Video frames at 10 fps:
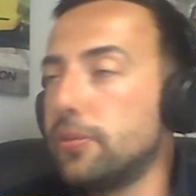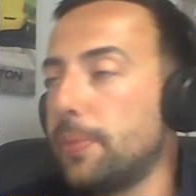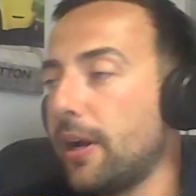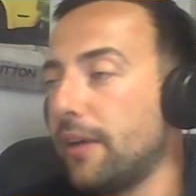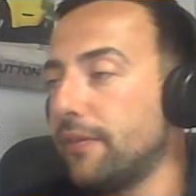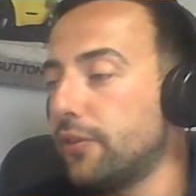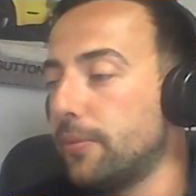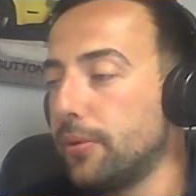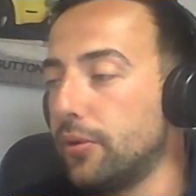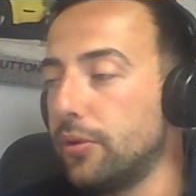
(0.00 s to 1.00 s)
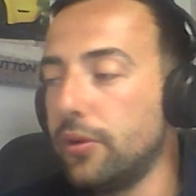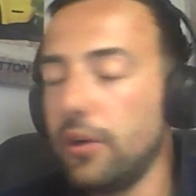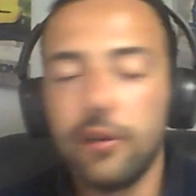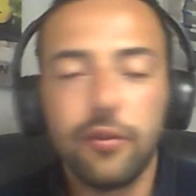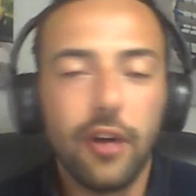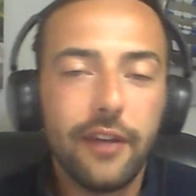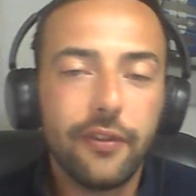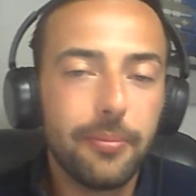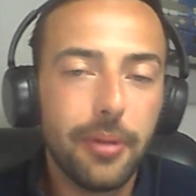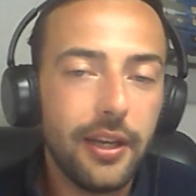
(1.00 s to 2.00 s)
Super comfortable,
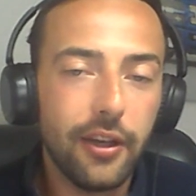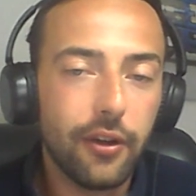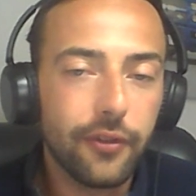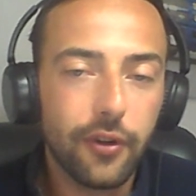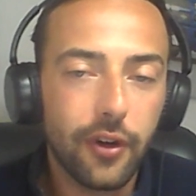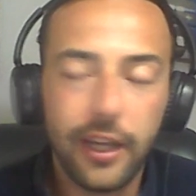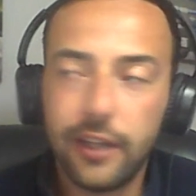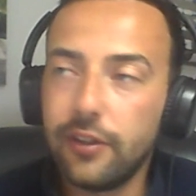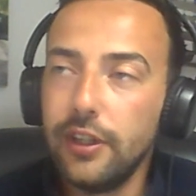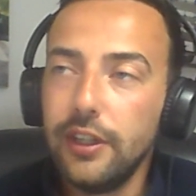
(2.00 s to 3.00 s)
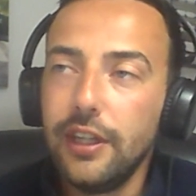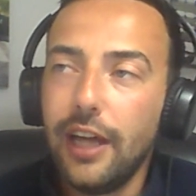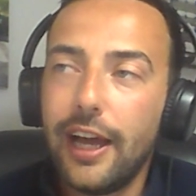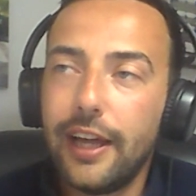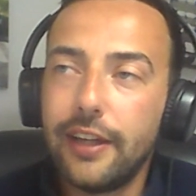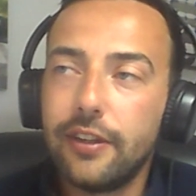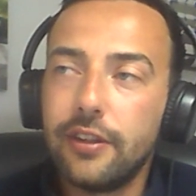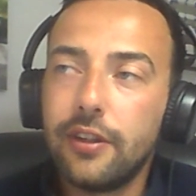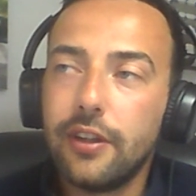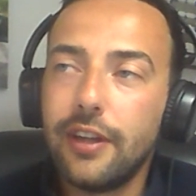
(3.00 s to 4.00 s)
arrive completely off grid.
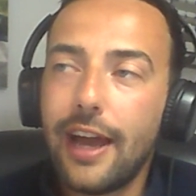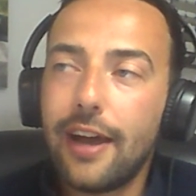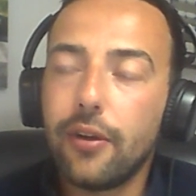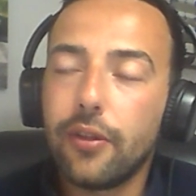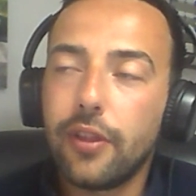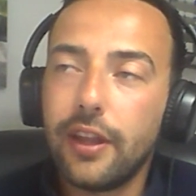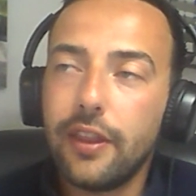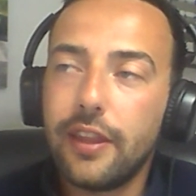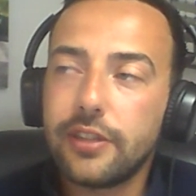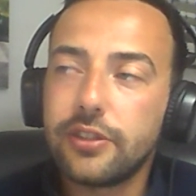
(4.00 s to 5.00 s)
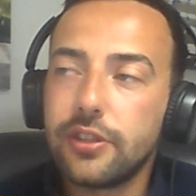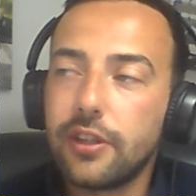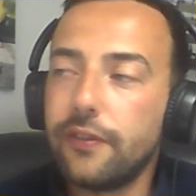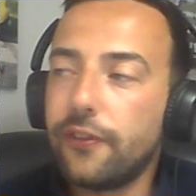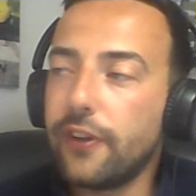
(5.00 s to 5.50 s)
And now that this